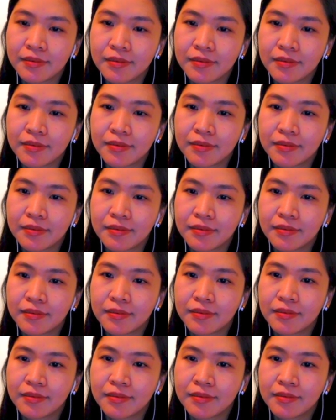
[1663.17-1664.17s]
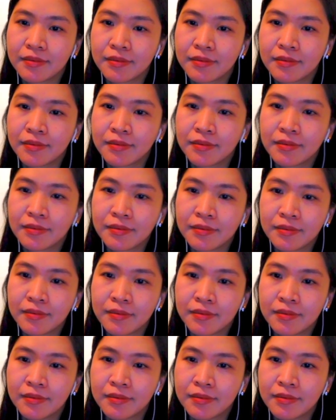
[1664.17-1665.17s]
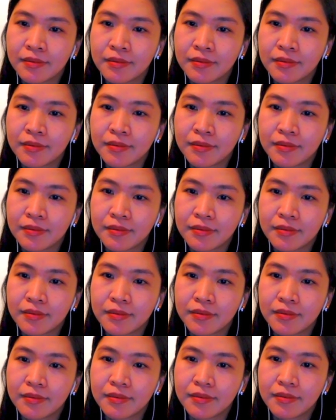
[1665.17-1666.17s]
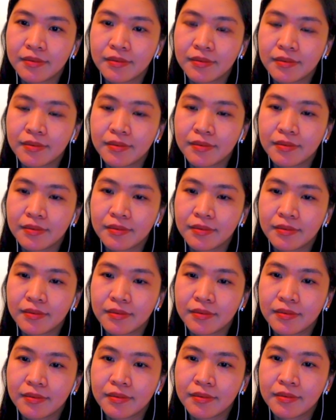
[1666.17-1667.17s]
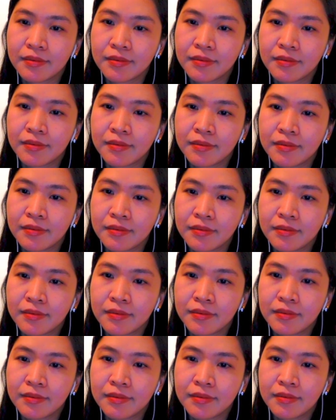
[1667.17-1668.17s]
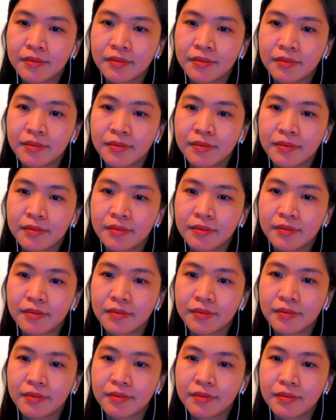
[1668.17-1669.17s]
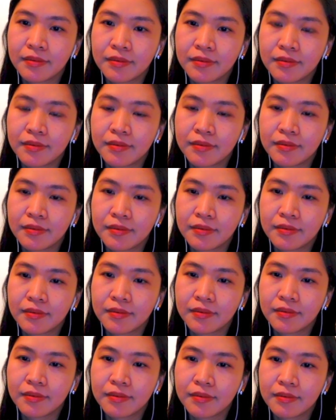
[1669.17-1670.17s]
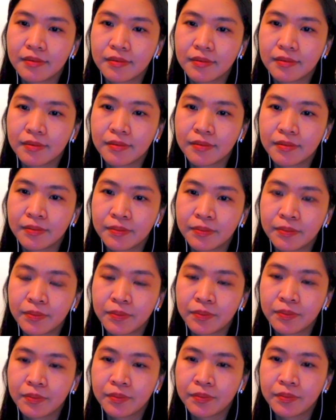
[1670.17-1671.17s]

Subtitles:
This person isn't speaking.